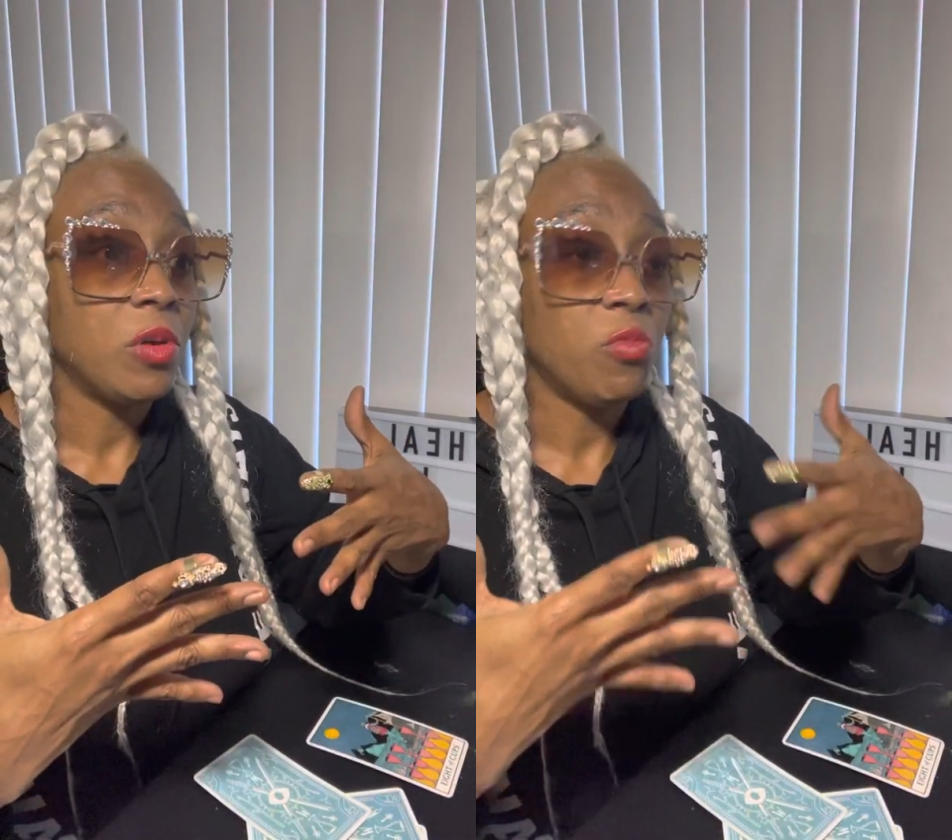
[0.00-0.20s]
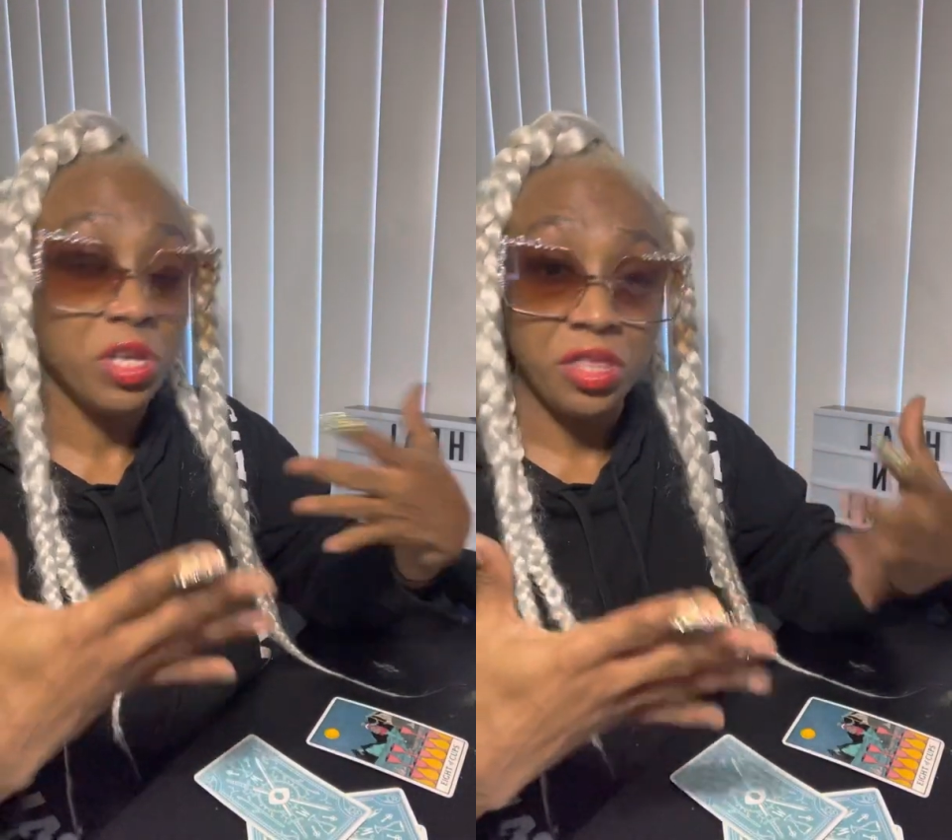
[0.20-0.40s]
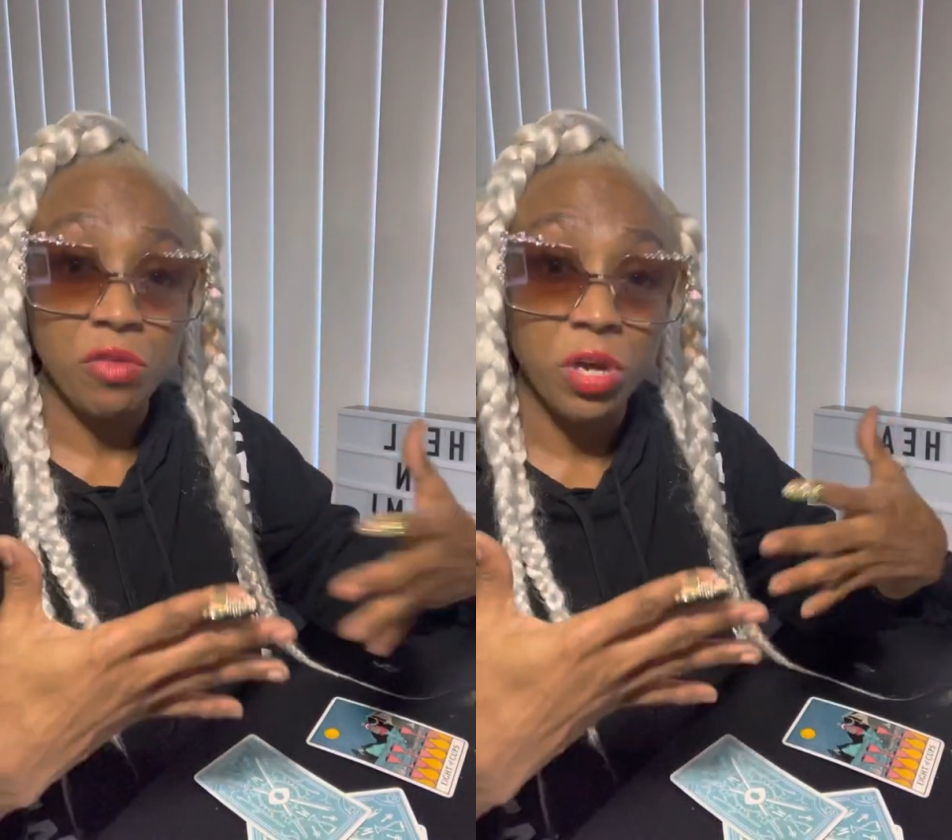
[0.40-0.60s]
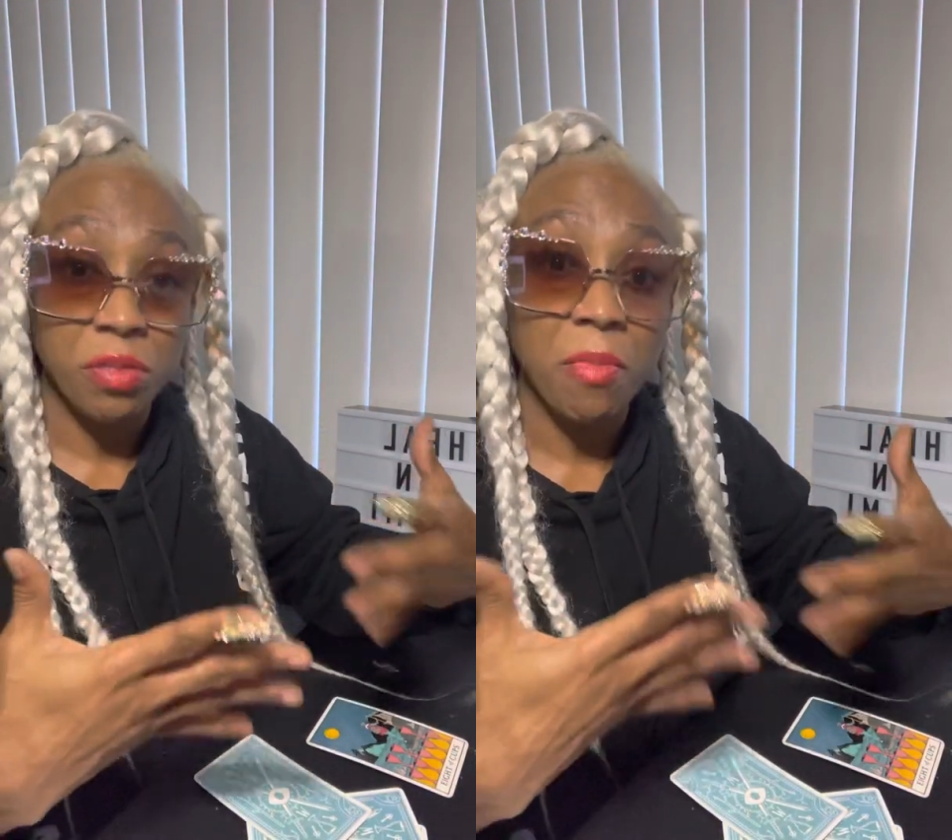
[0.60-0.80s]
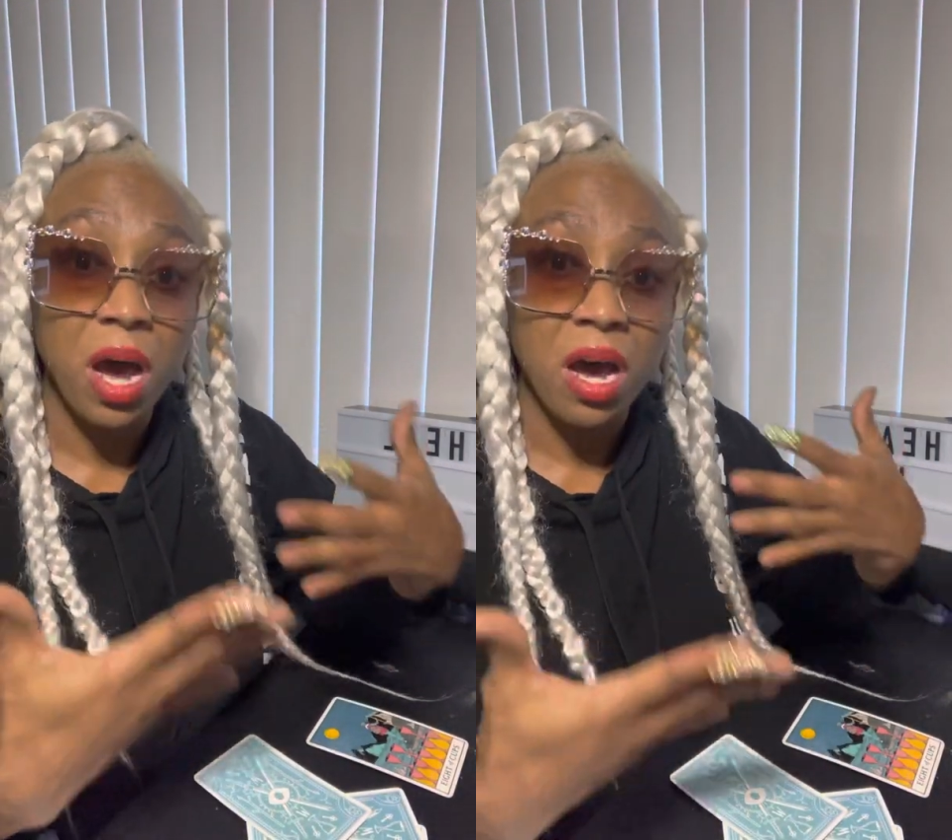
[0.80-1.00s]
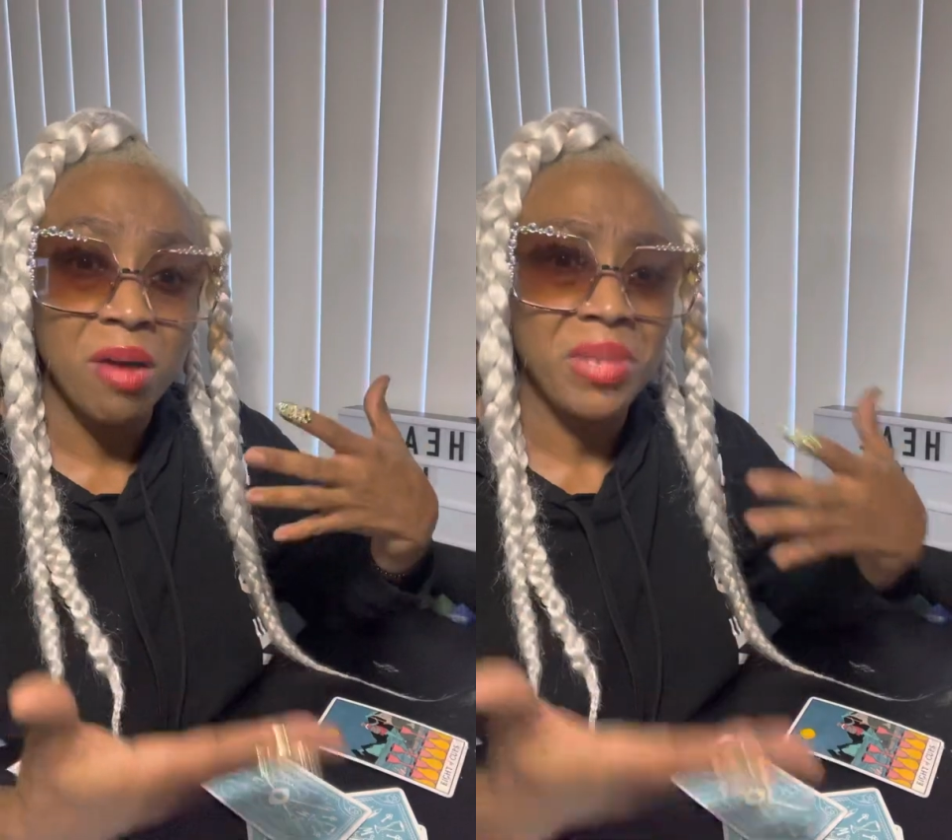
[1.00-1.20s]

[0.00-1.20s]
with mom.